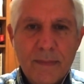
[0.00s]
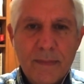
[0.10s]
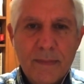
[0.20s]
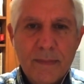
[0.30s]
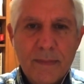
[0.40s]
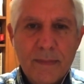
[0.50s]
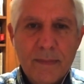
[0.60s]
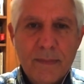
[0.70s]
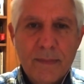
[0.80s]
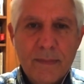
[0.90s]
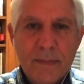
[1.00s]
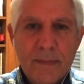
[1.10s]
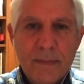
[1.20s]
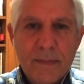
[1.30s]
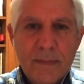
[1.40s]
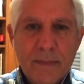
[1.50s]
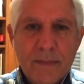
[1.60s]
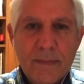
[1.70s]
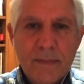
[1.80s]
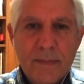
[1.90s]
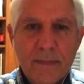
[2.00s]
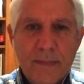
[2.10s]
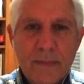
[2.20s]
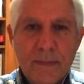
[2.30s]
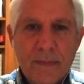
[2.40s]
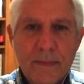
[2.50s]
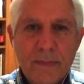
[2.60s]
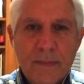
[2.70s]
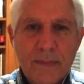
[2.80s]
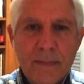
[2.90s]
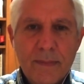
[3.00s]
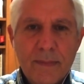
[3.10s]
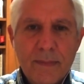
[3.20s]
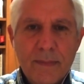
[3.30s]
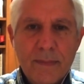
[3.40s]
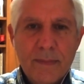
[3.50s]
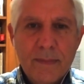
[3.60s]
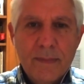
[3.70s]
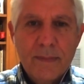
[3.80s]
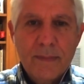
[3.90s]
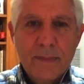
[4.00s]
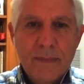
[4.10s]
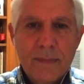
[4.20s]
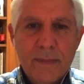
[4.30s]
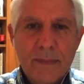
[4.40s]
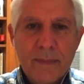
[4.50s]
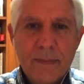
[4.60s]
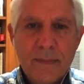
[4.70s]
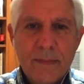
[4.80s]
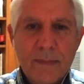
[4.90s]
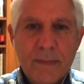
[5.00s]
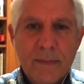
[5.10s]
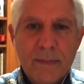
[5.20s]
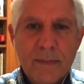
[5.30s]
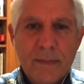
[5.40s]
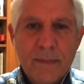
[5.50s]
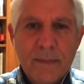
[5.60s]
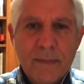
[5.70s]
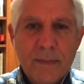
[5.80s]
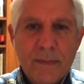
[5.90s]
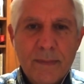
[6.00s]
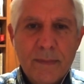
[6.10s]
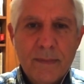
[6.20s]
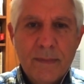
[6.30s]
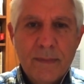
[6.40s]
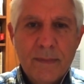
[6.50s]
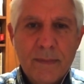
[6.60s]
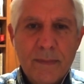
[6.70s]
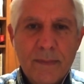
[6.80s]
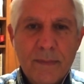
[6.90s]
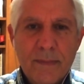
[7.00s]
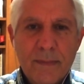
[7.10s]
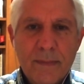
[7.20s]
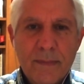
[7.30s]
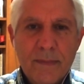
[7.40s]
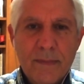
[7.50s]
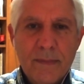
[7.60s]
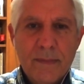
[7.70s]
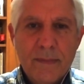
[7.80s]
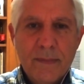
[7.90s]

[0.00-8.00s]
The person shown says nothing.